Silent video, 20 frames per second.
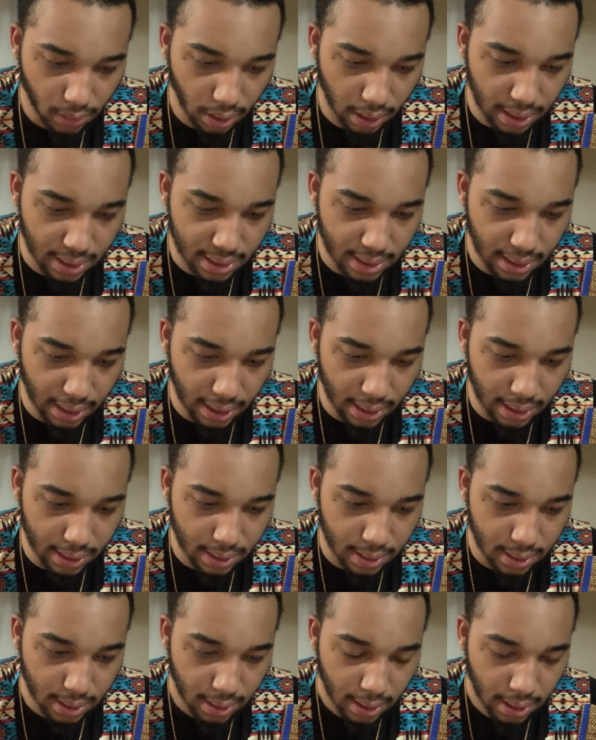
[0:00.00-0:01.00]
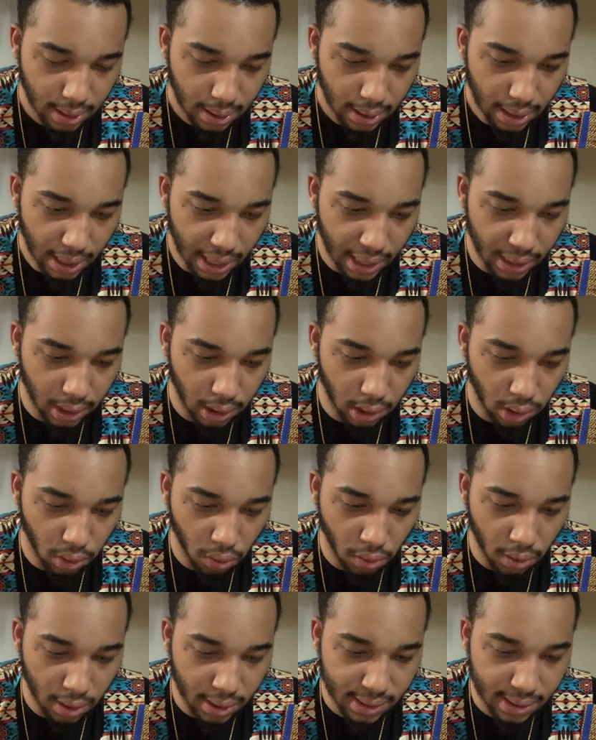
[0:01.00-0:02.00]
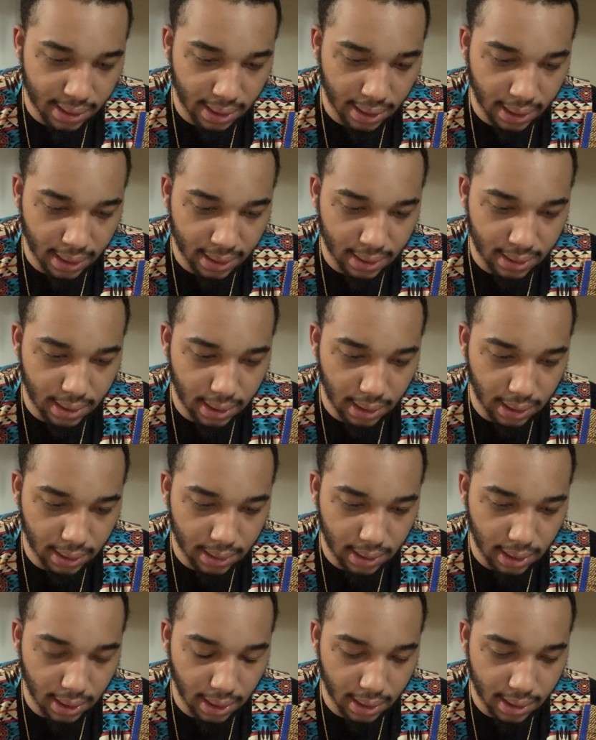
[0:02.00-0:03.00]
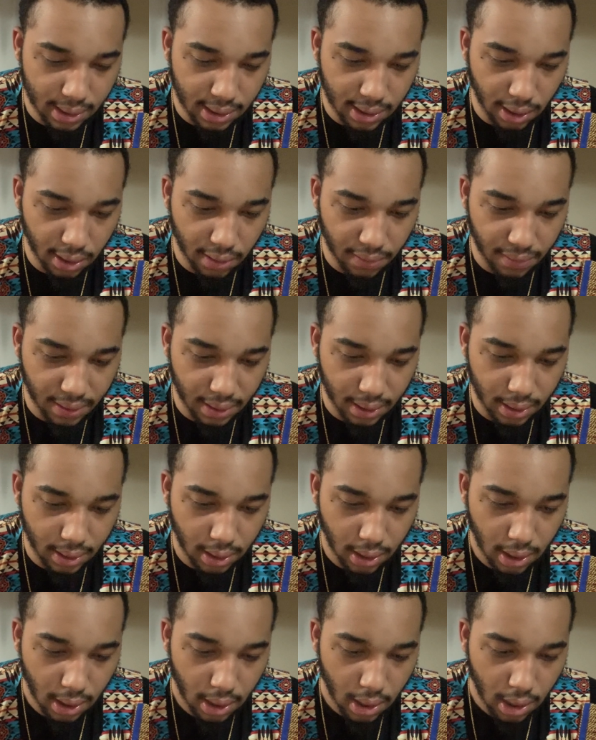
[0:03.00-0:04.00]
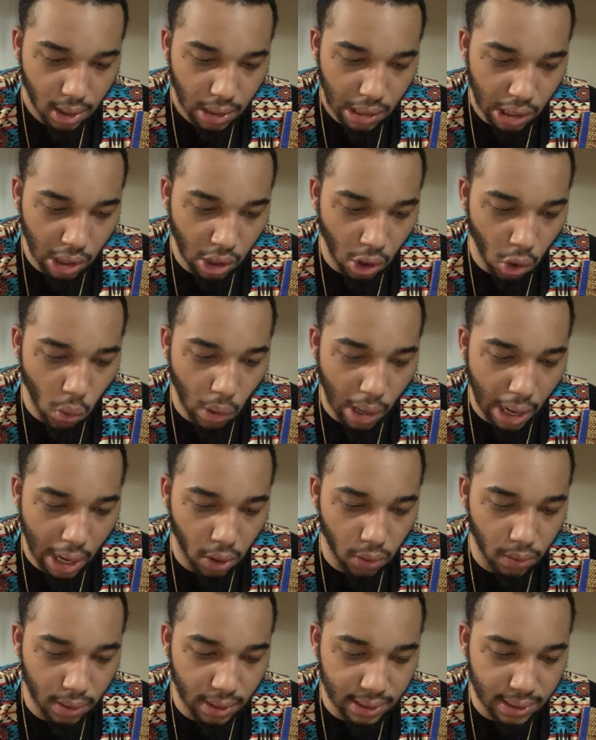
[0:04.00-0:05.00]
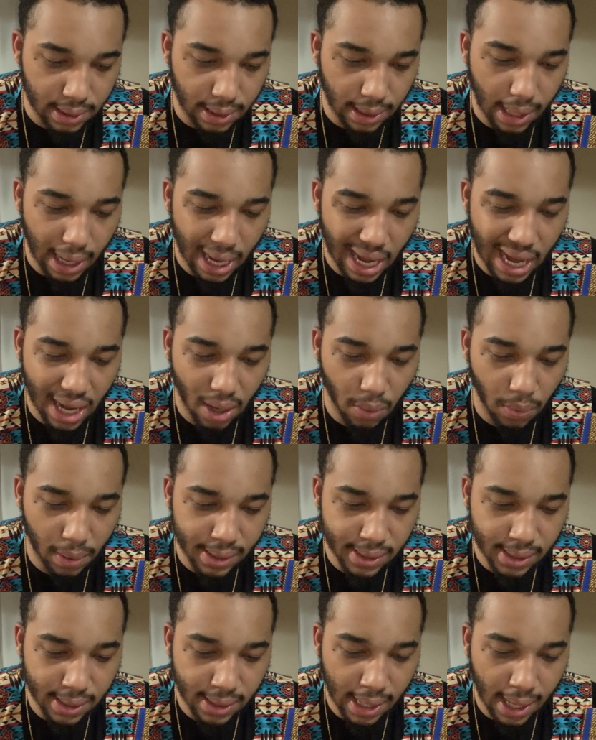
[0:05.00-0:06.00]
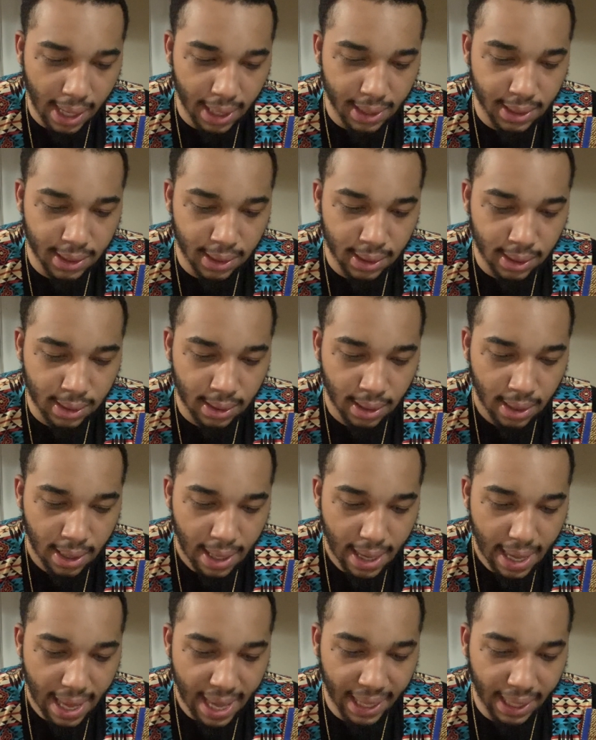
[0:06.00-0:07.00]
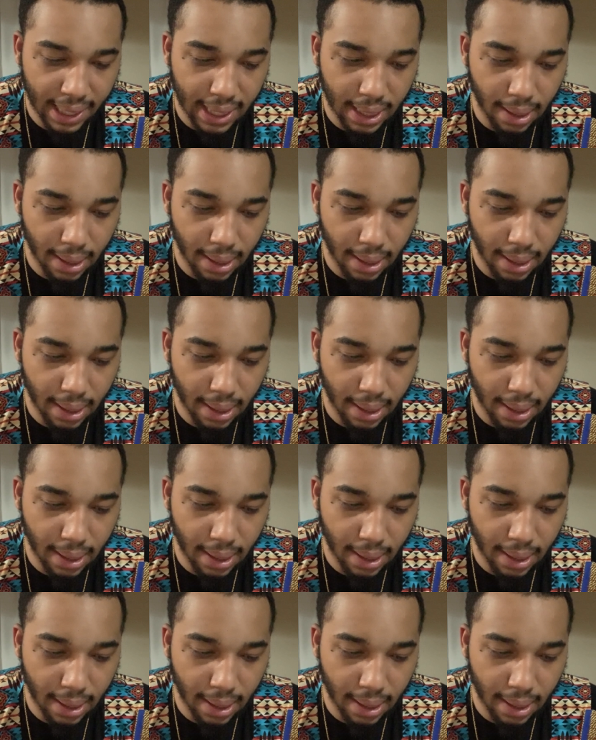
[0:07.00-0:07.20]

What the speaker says: It says, "And the Lord said unto the servant Go out into the highways and hedges and